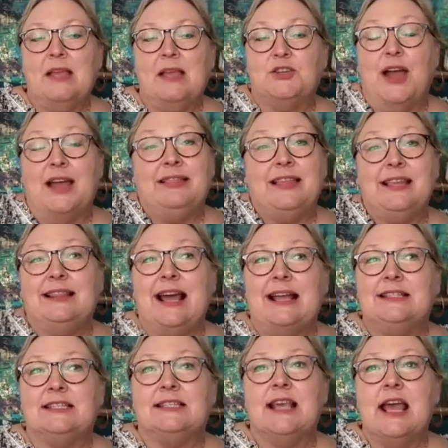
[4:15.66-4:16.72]
So I think
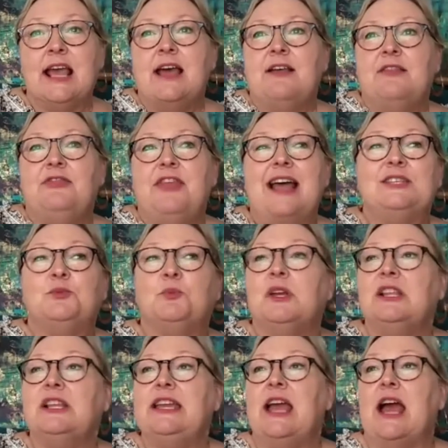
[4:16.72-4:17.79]
that's that's
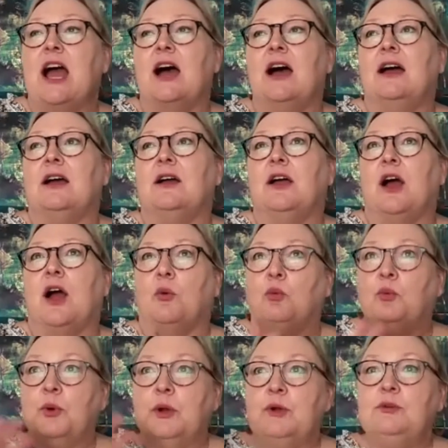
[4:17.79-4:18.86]
really a, a
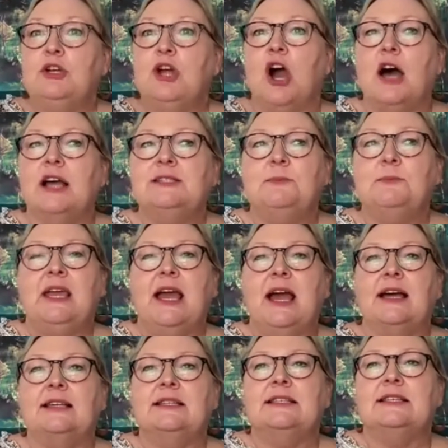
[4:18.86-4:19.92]
root cause
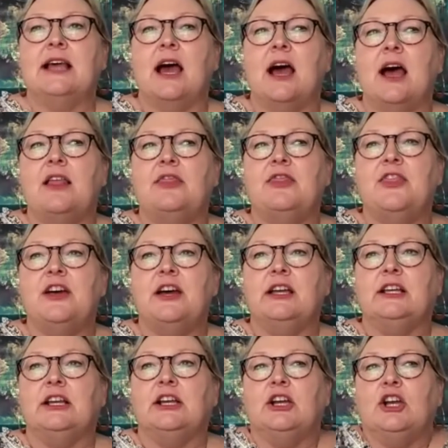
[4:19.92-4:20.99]
because
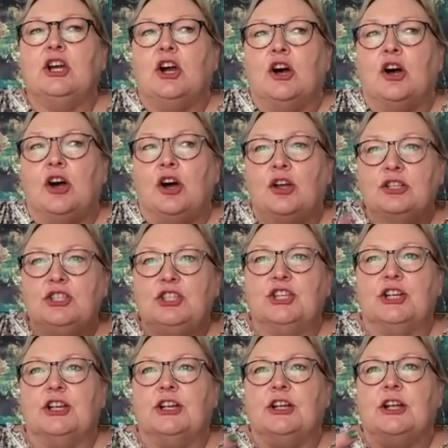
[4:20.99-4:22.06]
the
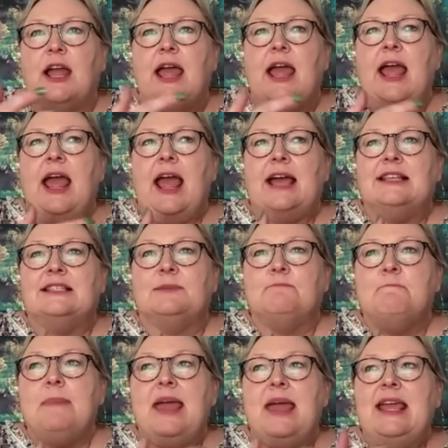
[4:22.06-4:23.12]
culture has
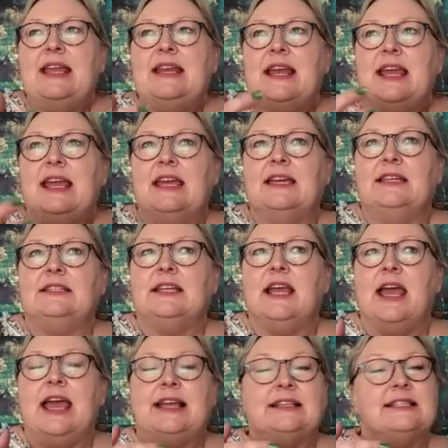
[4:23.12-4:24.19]
made it
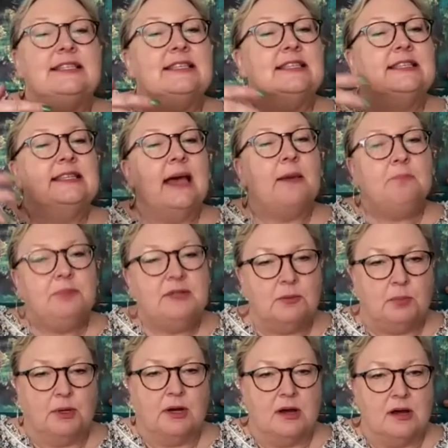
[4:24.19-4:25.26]

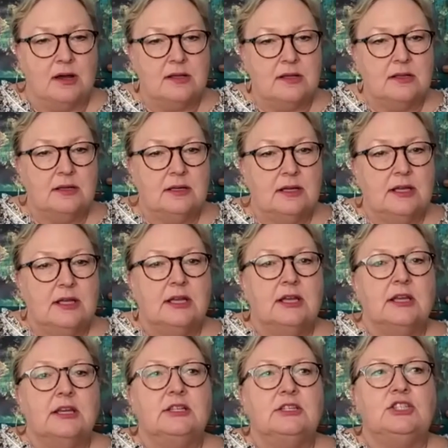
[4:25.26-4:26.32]
acceptable
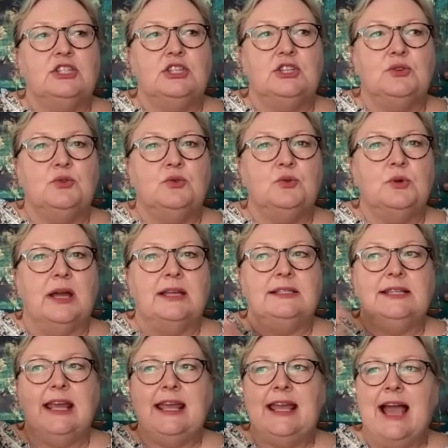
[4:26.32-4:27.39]
to
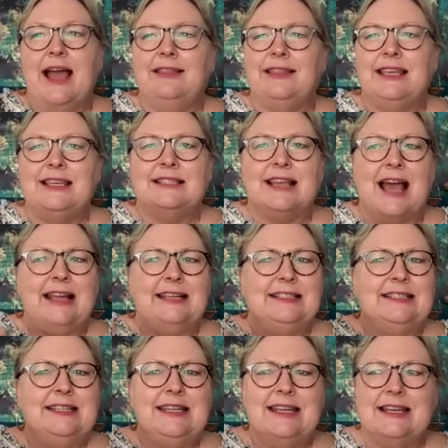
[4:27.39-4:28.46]
take on these
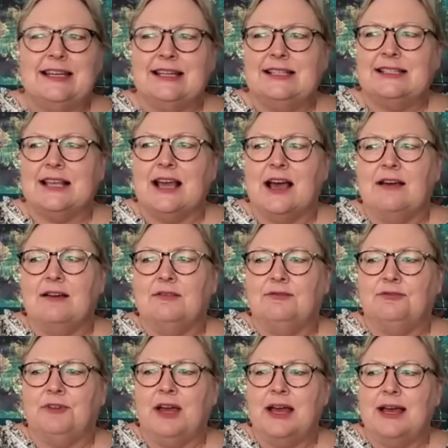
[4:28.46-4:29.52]
ideas
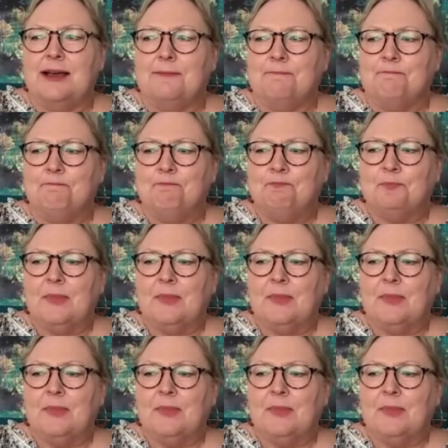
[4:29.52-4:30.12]
of um,